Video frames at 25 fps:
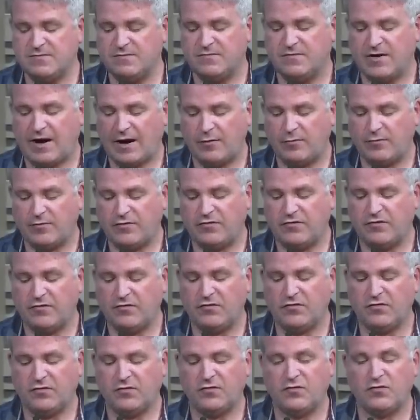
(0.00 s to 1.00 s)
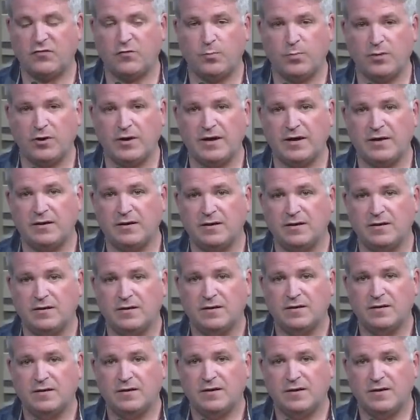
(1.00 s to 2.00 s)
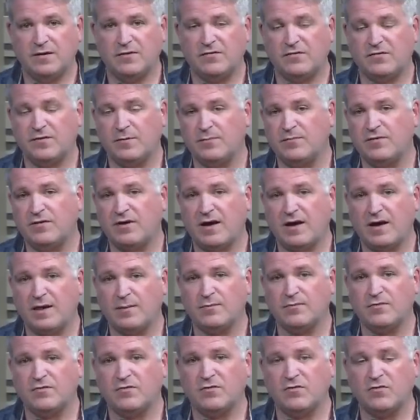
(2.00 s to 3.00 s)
viruses spread. And sometimes